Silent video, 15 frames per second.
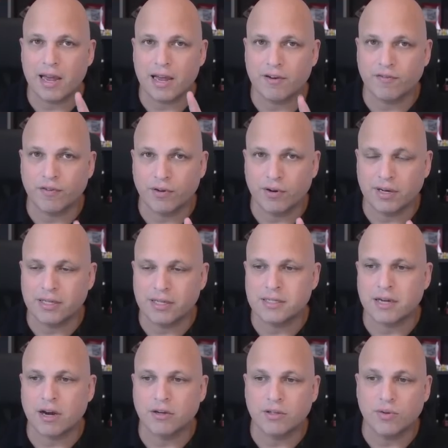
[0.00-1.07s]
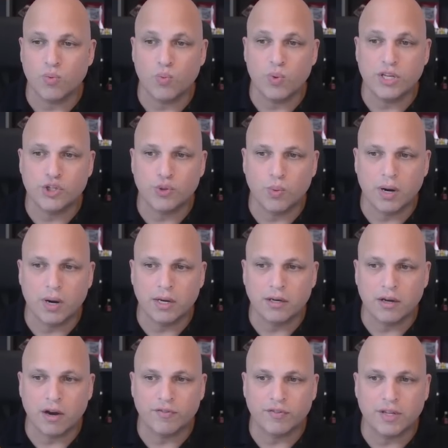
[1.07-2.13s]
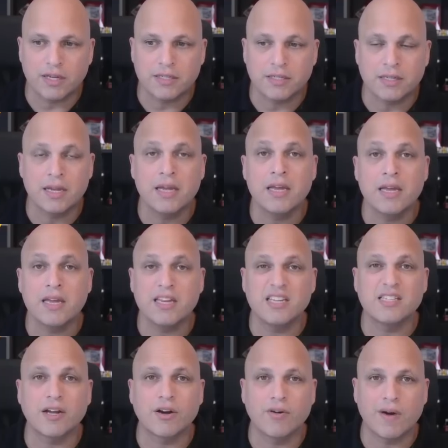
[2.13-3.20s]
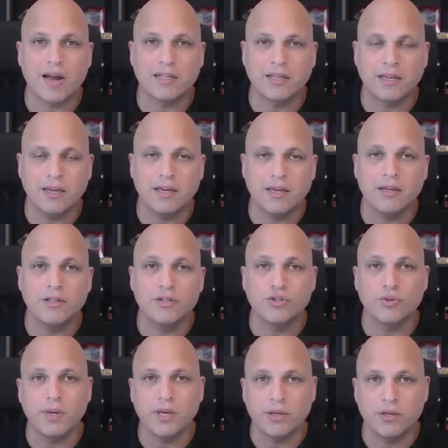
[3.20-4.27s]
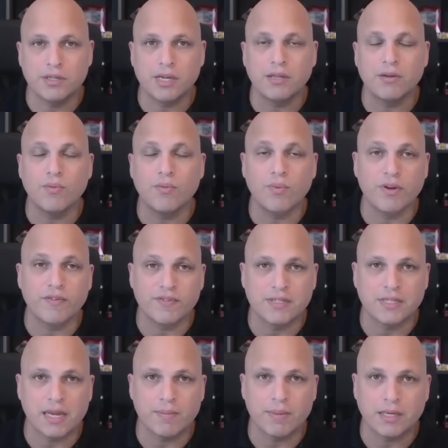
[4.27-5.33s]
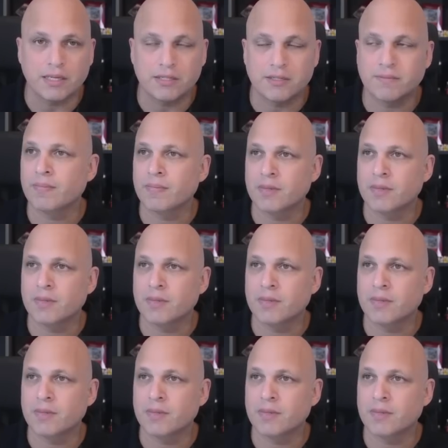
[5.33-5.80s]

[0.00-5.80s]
and figure this out, which one of this is the correct key to be used with Zabbix.